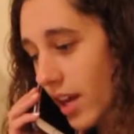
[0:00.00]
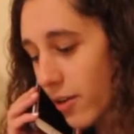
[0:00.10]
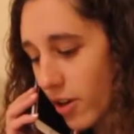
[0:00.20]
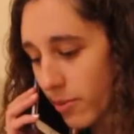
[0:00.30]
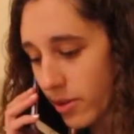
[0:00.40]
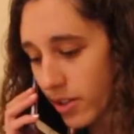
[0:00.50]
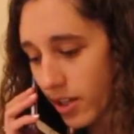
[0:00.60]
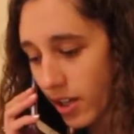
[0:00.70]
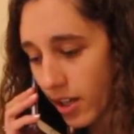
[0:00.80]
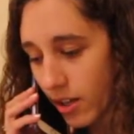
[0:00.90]
Hey Robert,
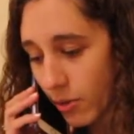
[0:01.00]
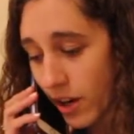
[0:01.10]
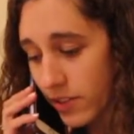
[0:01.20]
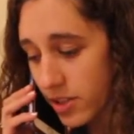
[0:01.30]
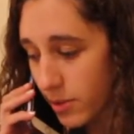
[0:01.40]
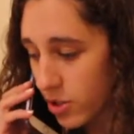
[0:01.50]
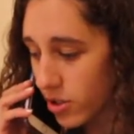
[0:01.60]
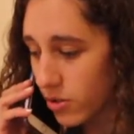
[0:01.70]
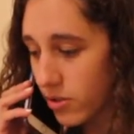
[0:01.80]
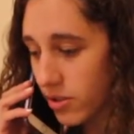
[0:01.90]
we're having some
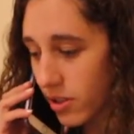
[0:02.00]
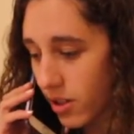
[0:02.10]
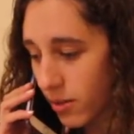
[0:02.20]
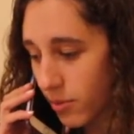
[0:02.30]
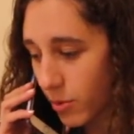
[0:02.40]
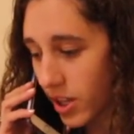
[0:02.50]
issues um,